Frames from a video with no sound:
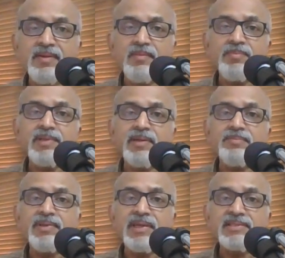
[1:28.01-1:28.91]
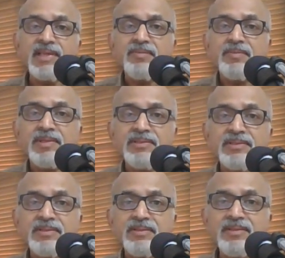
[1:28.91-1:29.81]
PMP
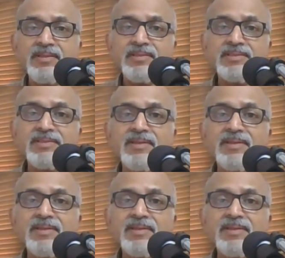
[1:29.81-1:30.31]
examination is